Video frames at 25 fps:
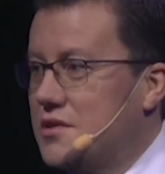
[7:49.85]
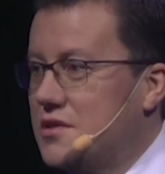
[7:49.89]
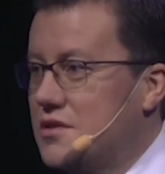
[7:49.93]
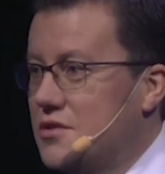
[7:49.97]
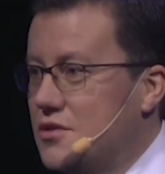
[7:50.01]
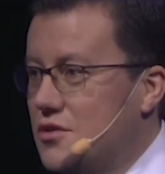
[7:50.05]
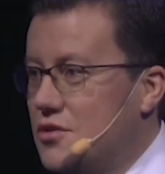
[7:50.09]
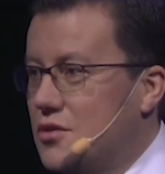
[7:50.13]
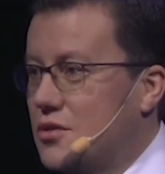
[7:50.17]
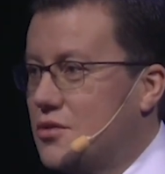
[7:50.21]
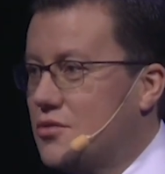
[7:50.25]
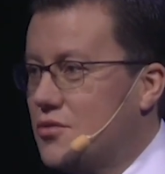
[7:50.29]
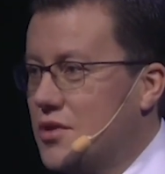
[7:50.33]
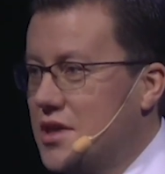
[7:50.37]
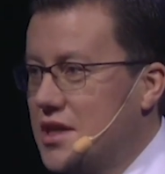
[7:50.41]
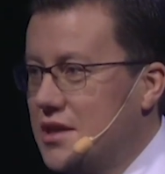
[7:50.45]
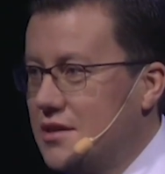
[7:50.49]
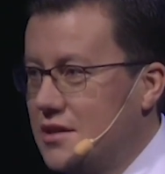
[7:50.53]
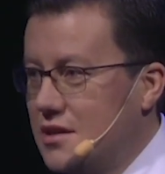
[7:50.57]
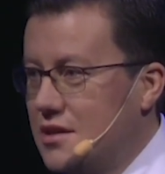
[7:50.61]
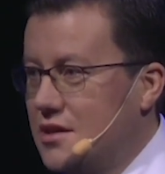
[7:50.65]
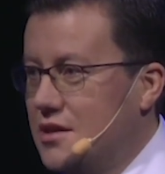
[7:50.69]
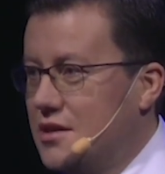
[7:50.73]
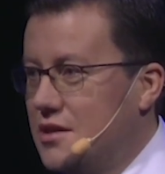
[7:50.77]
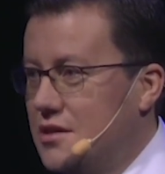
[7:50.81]
Ukraine
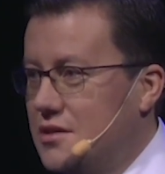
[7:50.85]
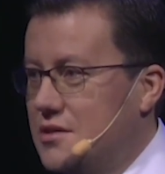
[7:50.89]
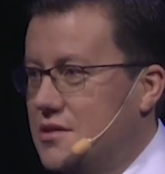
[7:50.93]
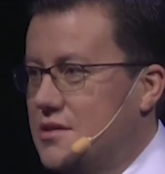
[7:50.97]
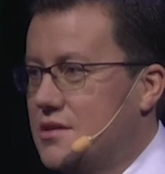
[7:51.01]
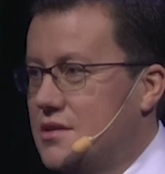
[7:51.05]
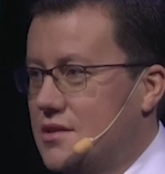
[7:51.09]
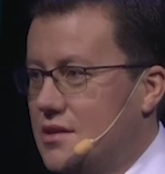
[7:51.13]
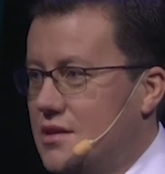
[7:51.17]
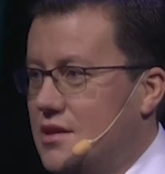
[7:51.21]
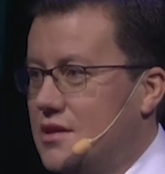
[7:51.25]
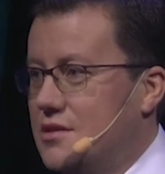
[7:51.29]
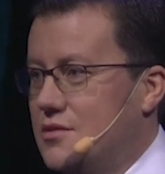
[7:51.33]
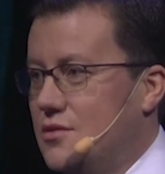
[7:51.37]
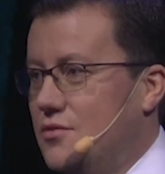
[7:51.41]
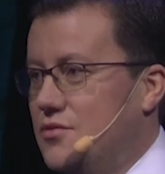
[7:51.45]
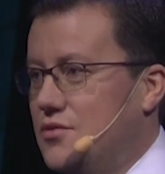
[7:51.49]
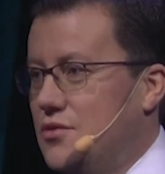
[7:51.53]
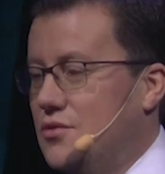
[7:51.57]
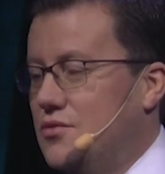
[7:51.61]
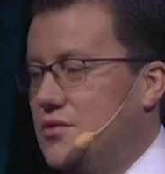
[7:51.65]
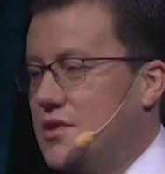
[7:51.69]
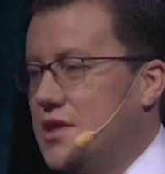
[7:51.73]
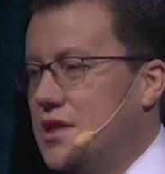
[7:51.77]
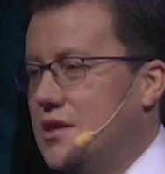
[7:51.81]
is as of
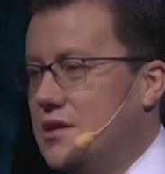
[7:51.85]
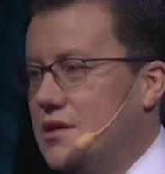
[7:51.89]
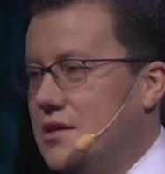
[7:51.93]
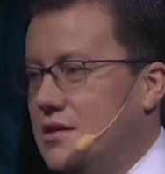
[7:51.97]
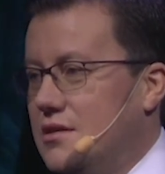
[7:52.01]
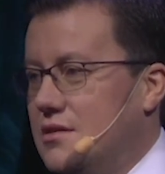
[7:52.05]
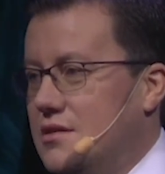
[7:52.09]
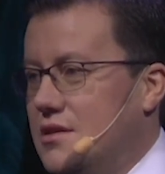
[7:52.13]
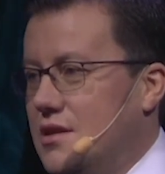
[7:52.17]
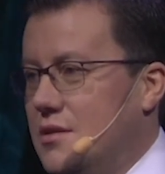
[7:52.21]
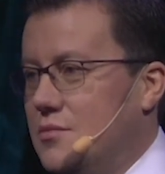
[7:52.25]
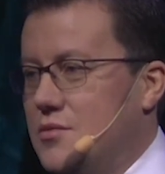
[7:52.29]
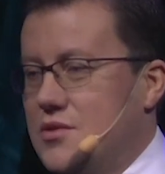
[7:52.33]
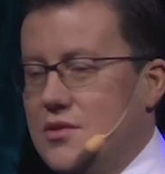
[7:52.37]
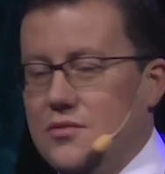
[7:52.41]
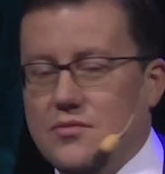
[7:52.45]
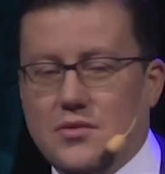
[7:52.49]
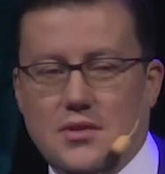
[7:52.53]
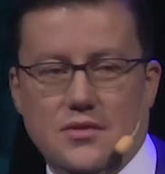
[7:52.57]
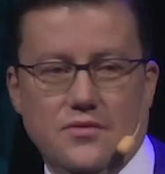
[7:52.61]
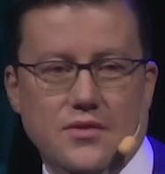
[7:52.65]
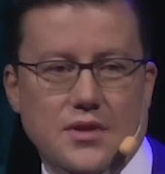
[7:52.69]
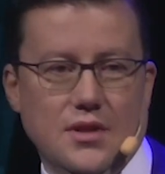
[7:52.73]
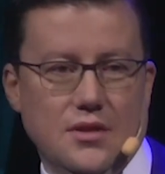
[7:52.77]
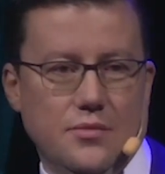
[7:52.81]
today in terms of
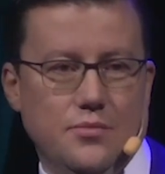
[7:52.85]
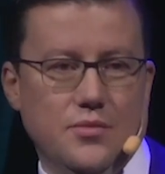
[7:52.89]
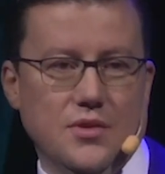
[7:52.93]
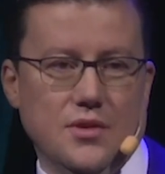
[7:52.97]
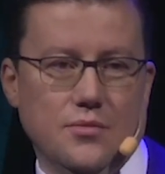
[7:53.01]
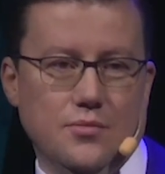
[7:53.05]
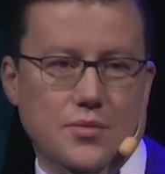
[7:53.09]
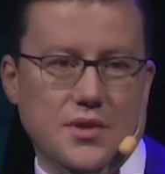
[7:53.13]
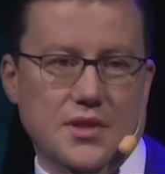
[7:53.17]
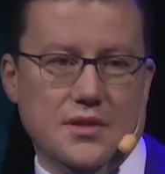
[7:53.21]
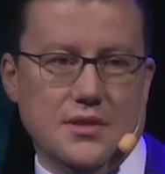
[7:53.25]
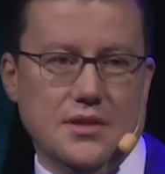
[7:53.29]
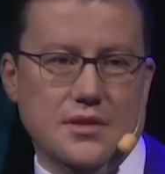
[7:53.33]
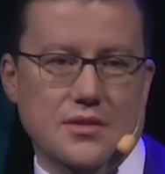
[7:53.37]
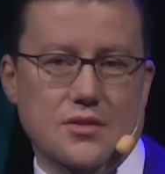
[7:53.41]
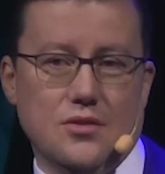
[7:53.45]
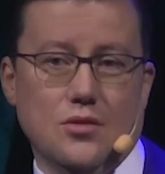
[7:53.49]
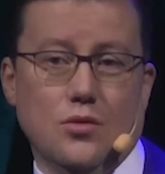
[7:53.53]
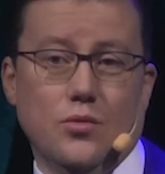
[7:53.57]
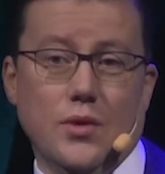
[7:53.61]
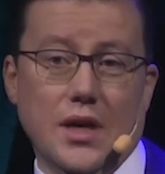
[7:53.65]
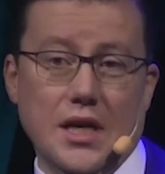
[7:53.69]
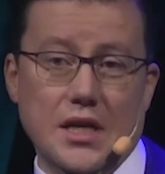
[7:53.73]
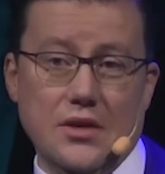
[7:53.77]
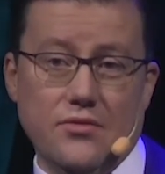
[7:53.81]
development business.
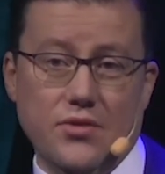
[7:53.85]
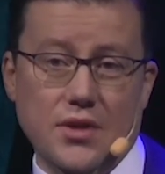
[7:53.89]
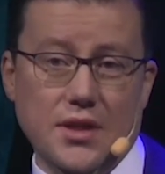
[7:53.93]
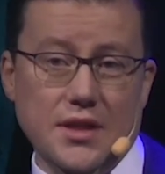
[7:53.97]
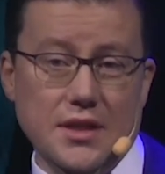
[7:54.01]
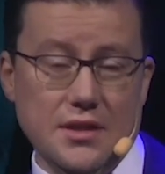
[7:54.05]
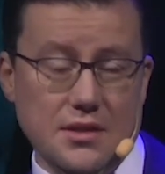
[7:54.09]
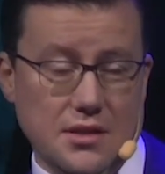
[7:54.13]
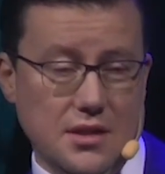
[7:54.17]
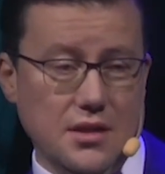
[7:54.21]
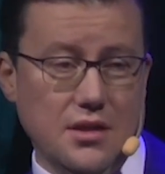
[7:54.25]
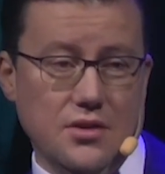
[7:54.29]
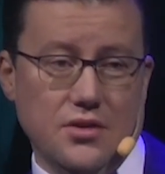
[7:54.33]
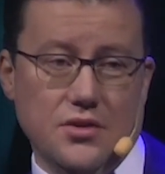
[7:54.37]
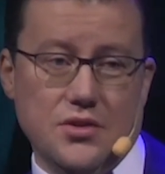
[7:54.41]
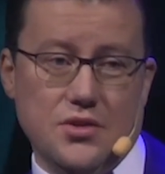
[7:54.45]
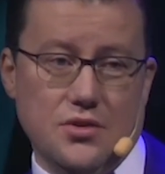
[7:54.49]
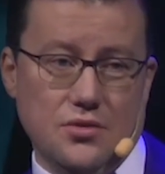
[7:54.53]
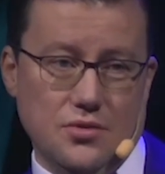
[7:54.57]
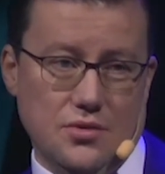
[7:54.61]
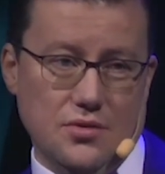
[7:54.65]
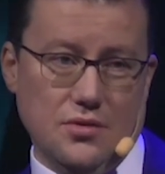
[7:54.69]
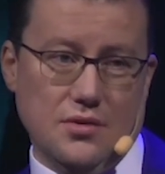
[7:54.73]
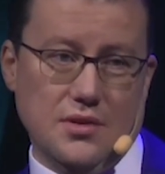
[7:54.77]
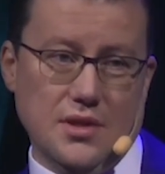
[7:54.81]
So I really encourage you
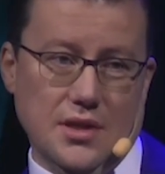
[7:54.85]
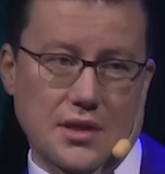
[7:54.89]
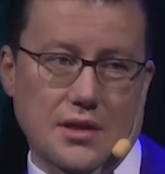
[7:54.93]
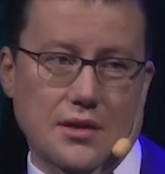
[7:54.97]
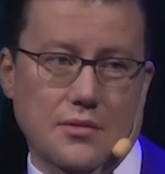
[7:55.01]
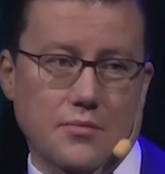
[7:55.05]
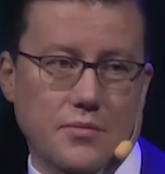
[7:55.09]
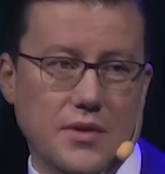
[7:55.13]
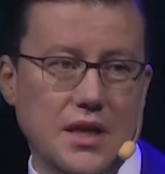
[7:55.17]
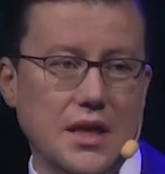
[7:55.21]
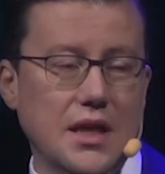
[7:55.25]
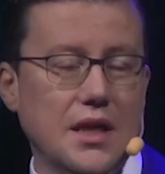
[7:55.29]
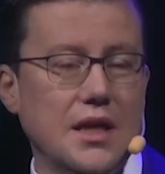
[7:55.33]
to come.